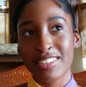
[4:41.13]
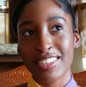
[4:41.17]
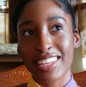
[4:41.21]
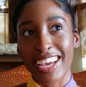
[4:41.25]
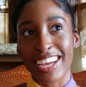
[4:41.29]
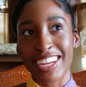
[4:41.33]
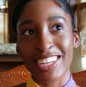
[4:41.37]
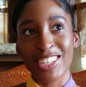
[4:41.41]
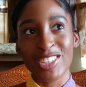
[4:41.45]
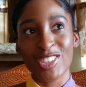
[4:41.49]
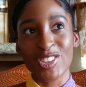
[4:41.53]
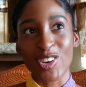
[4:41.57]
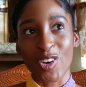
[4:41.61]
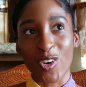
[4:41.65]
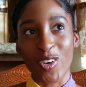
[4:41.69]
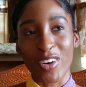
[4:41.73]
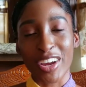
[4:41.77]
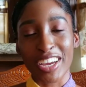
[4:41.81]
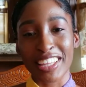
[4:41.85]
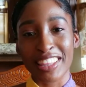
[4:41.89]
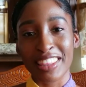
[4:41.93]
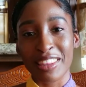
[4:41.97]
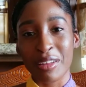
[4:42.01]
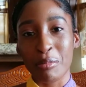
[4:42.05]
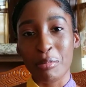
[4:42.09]

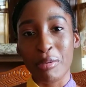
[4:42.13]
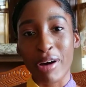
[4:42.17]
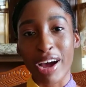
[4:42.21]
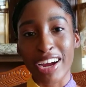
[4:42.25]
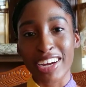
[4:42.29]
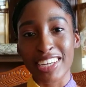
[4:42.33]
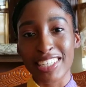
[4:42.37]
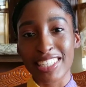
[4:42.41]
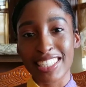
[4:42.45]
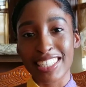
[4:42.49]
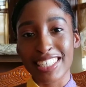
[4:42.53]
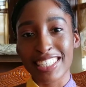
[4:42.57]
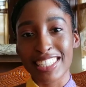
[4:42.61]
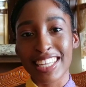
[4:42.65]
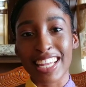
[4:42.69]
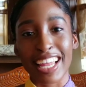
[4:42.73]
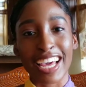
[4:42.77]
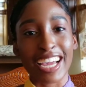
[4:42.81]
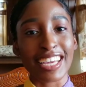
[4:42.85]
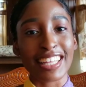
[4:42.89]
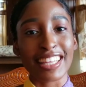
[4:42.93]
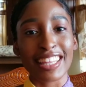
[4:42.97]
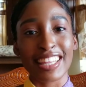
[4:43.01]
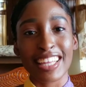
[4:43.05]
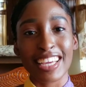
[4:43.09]
enjoying the parties
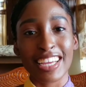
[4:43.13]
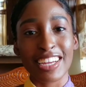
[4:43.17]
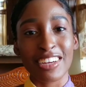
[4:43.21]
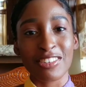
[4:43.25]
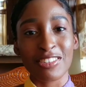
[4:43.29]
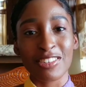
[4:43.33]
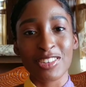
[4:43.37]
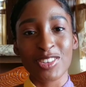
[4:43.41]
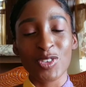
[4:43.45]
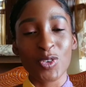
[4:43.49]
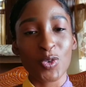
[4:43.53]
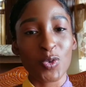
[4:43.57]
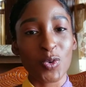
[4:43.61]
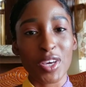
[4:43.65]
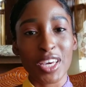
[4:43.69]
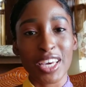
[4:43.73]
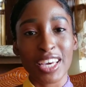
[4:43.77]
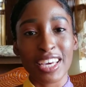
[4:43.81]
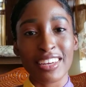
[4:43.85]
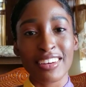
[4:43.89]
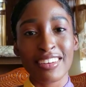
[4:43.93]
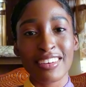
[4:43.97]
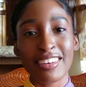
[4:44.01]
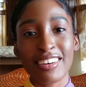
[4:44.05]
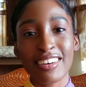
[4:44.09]
like they're
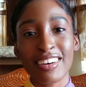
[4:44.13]
doing.